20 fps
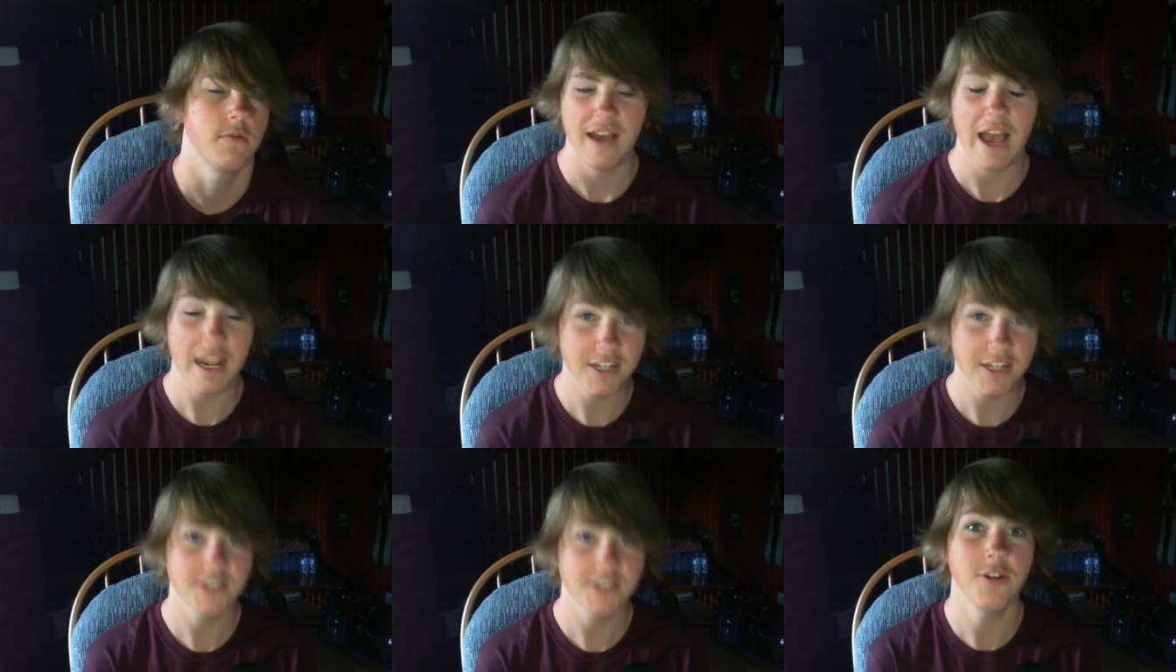
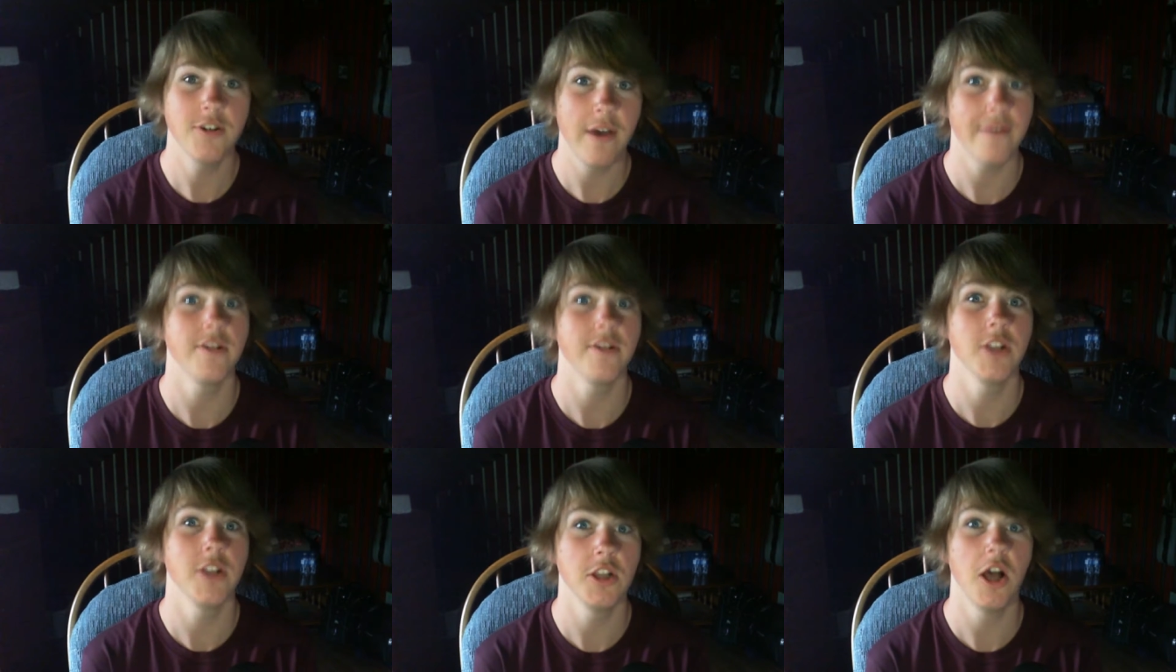I actually do
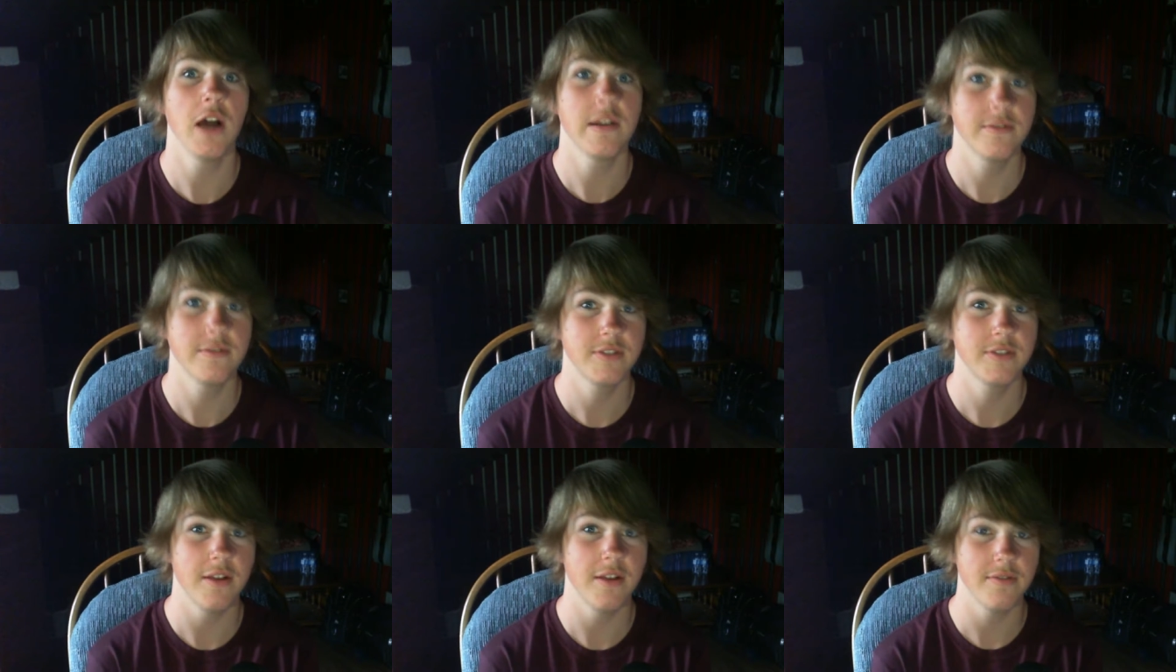have a lot
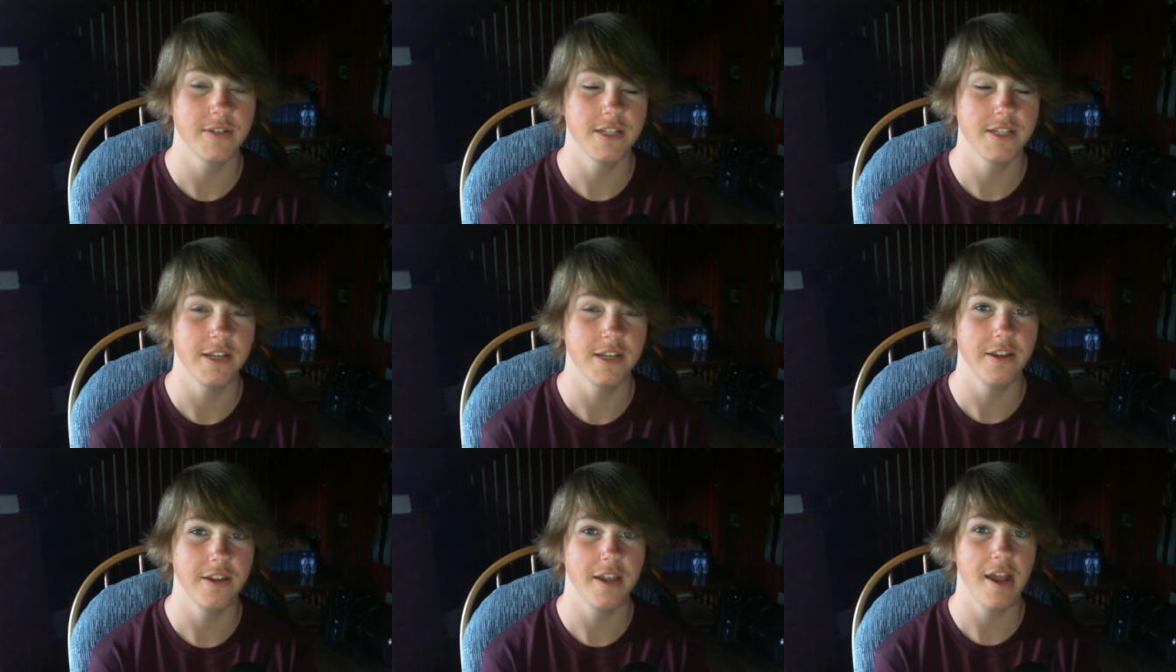of stuff to
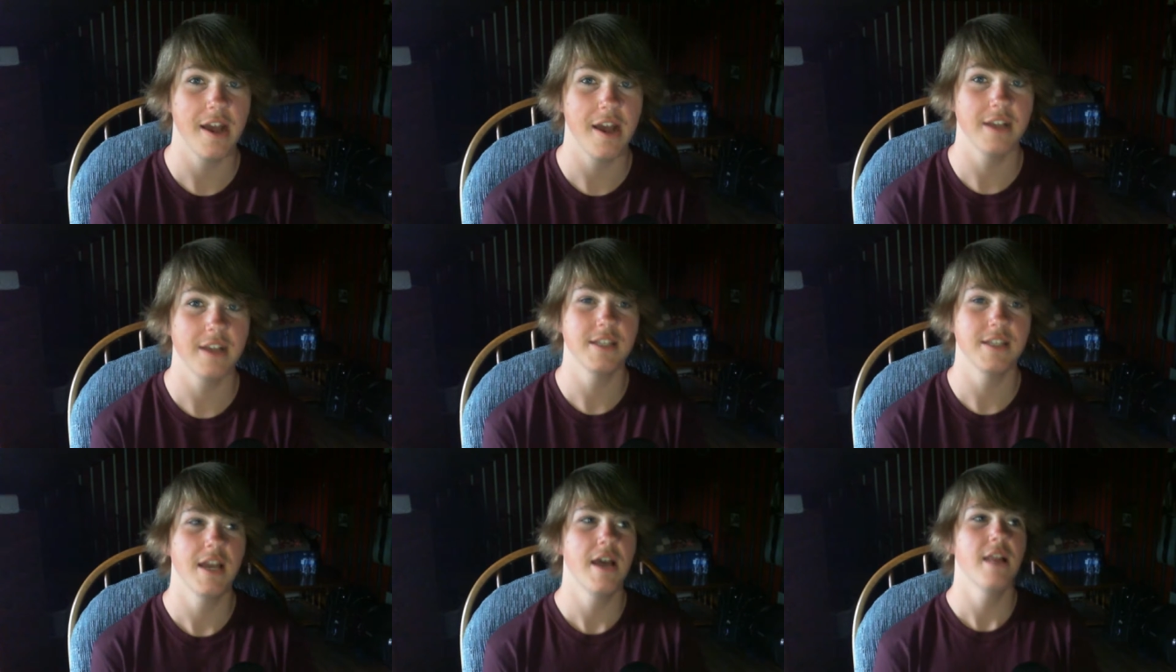tell you
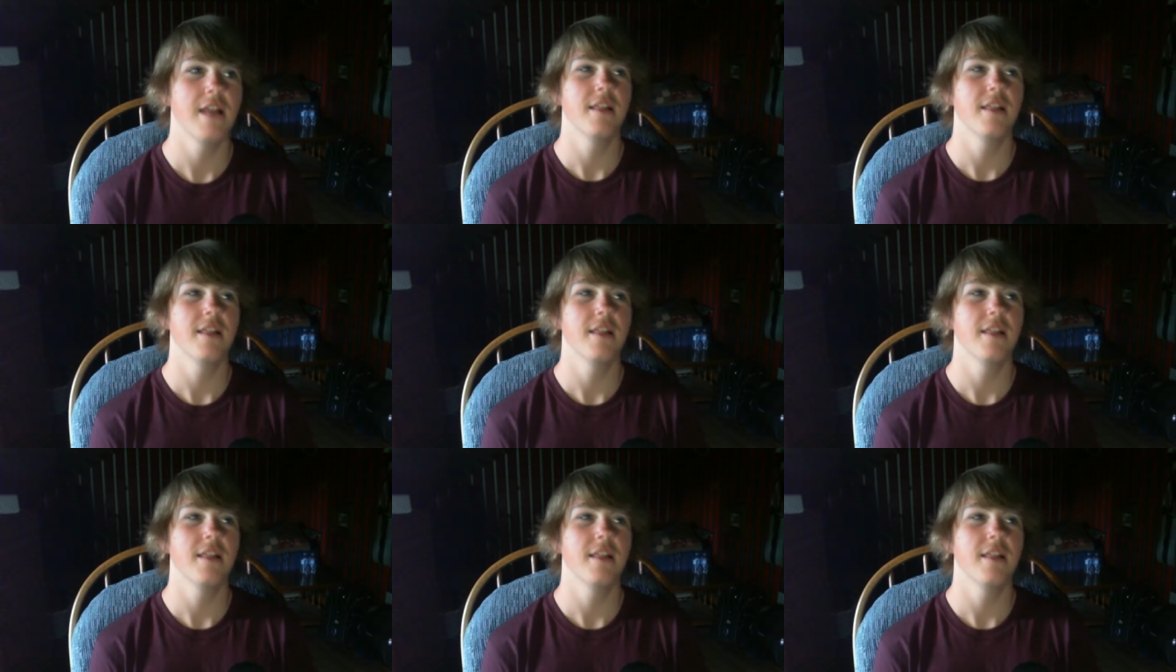guys.